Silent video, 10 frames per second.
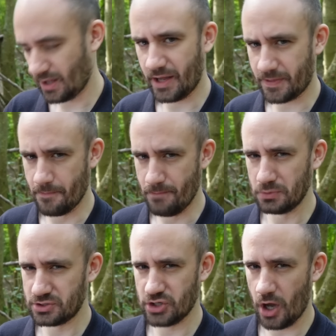Like, the
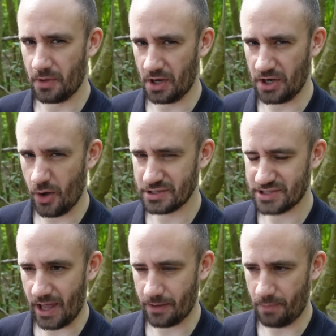most German I know is
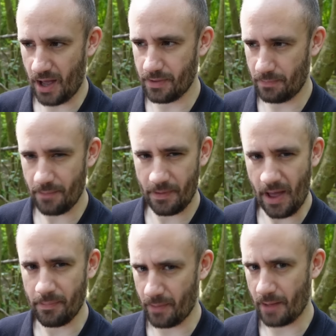that ba ba ba ba
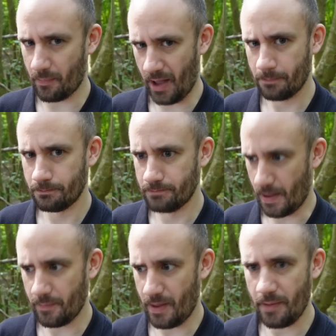ba ba ba ba
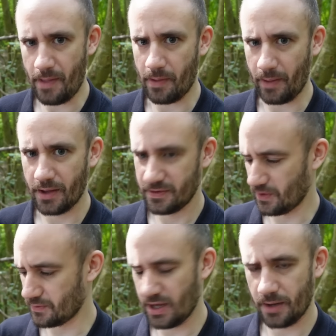ba ba ba ba ba ba.
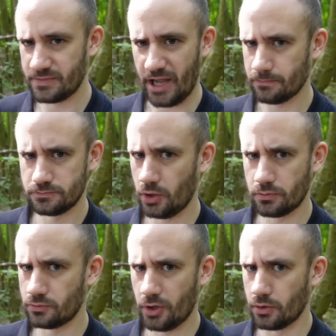So yeah,
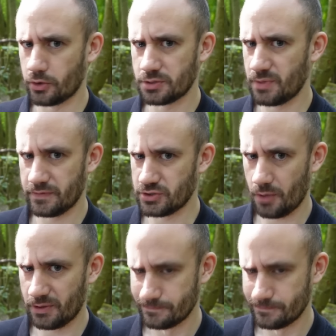don't look to me for German.